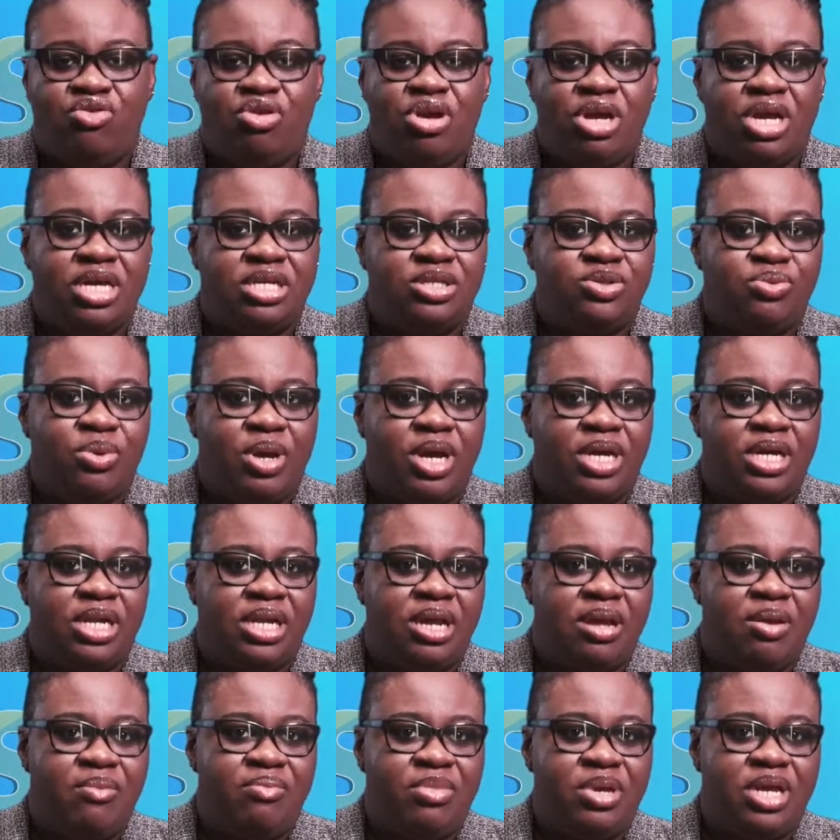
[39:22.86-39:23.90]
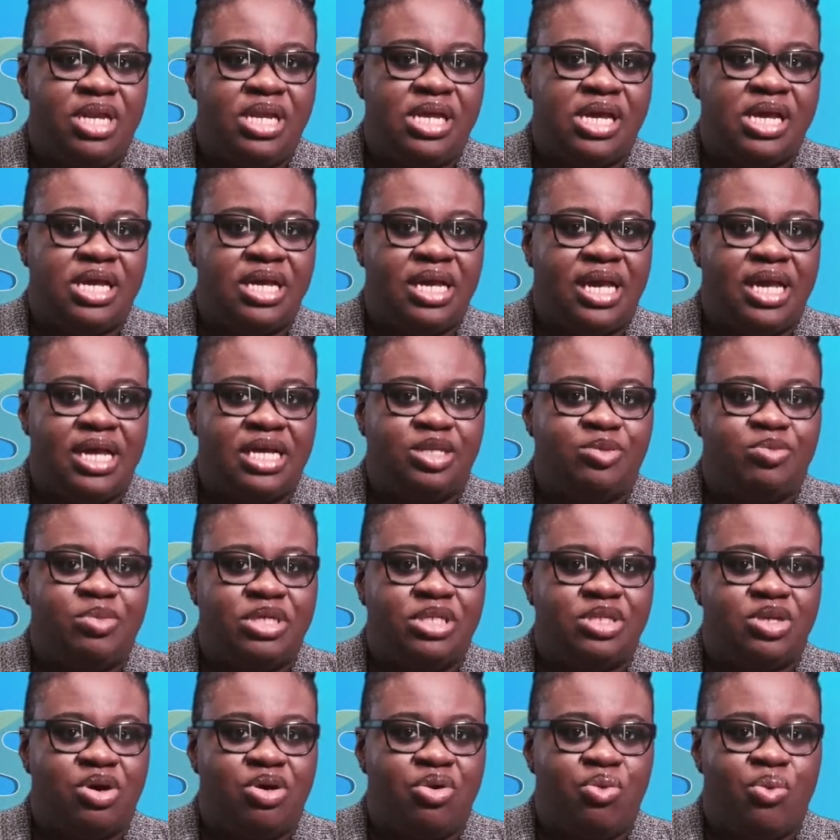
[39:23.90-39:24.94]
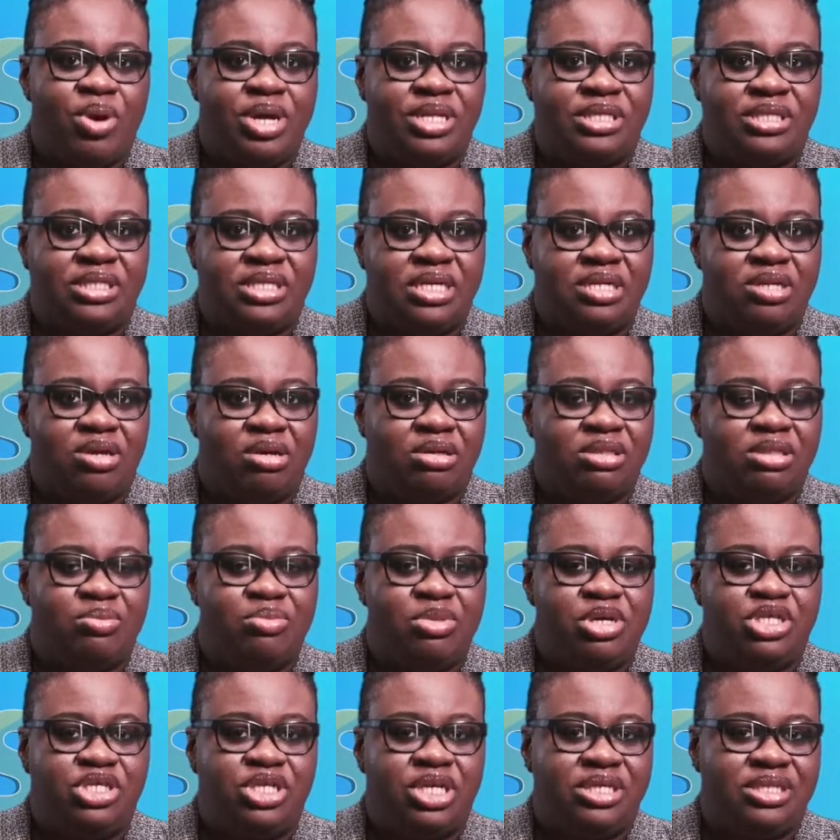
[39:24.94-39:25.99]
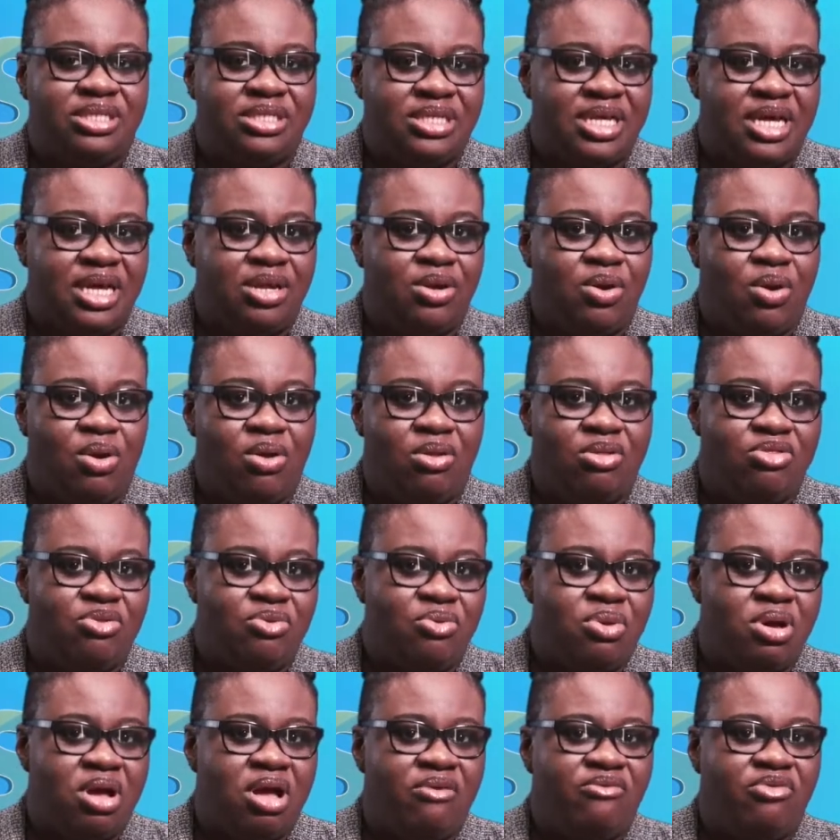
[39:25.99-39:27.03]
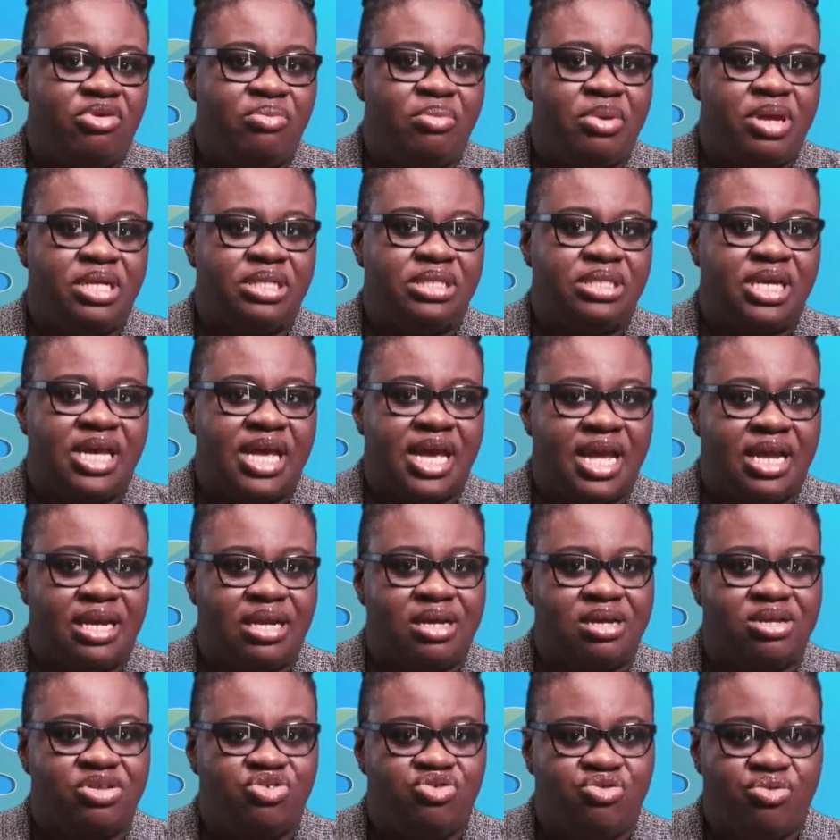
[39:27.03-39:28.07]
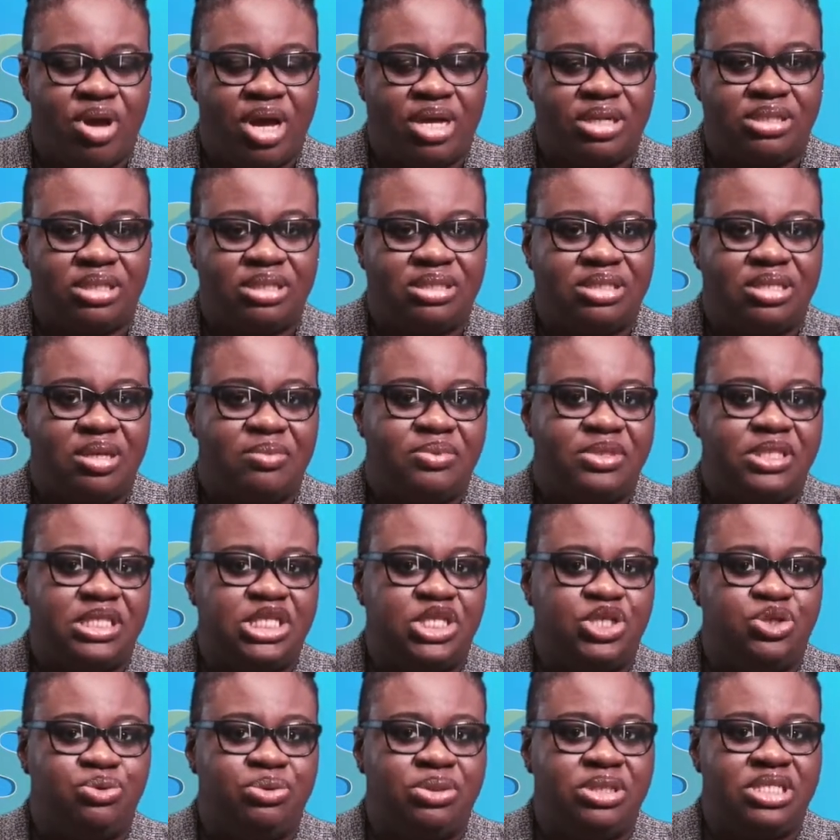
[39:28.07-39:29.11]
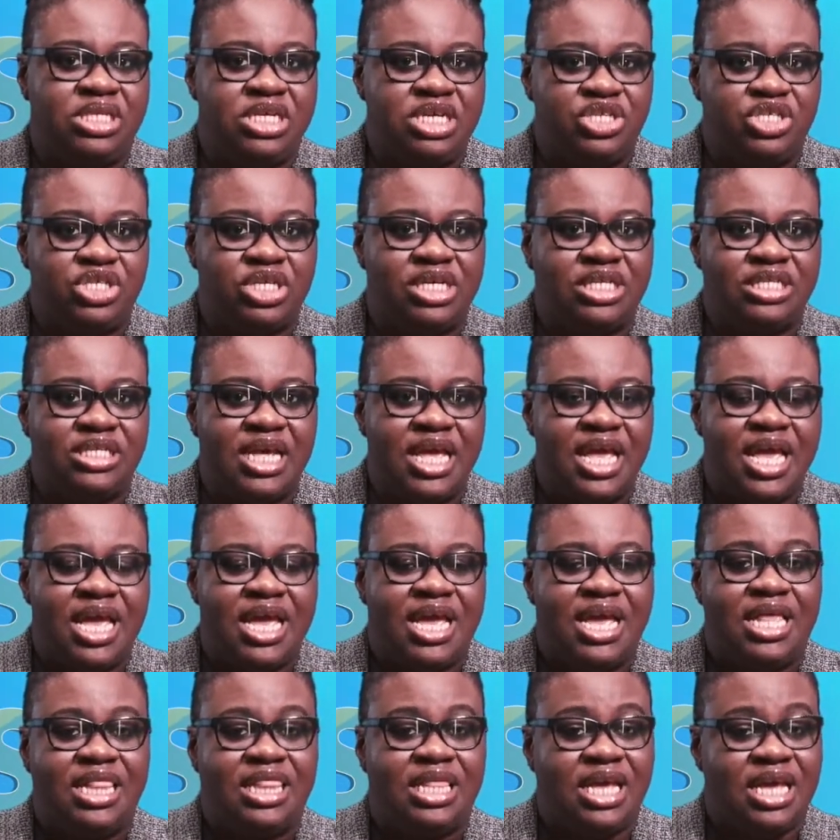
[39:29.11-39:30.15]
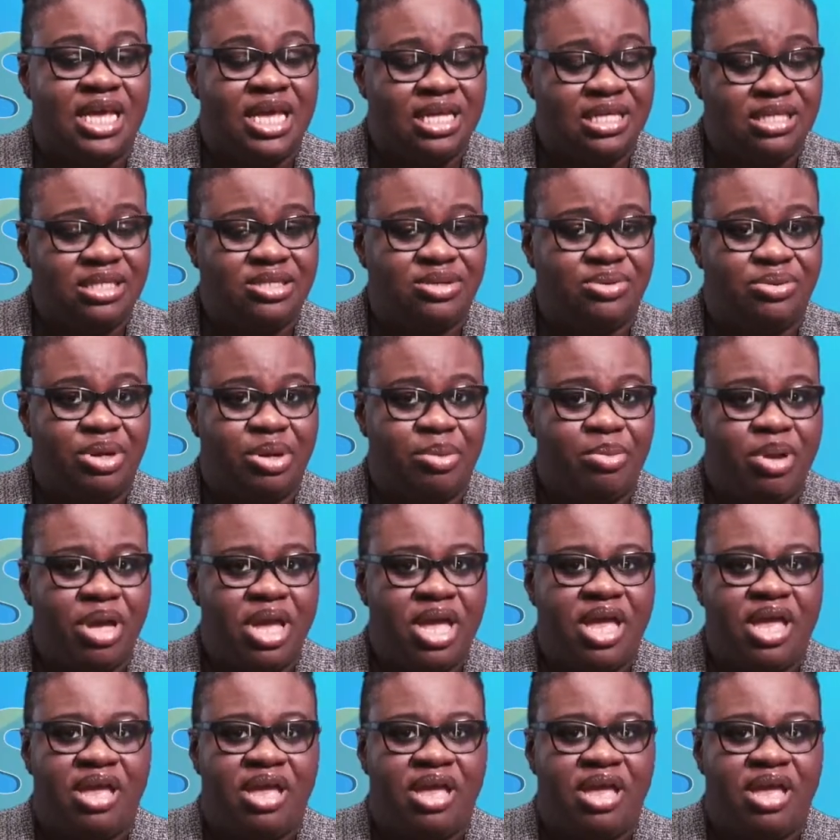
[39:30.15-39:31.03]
During his regular media engagement on Wednesday, Dr. Mitchell said although government can contract substitute teachers in the interim